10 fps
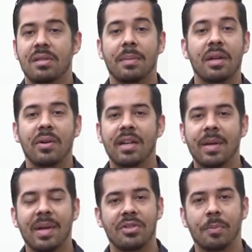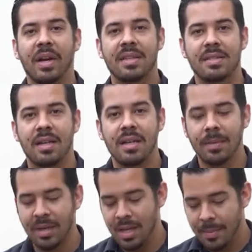So I'm gonna go ahead and get my two buckets set
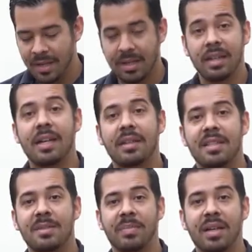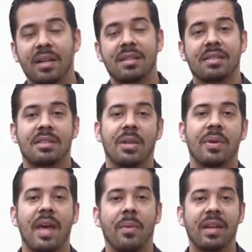up. I'm gonna clean out these bugs
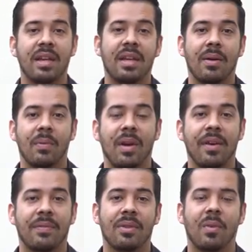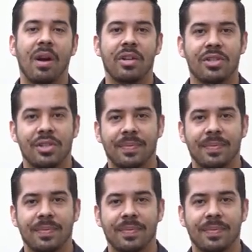so that we can get ready for the wash.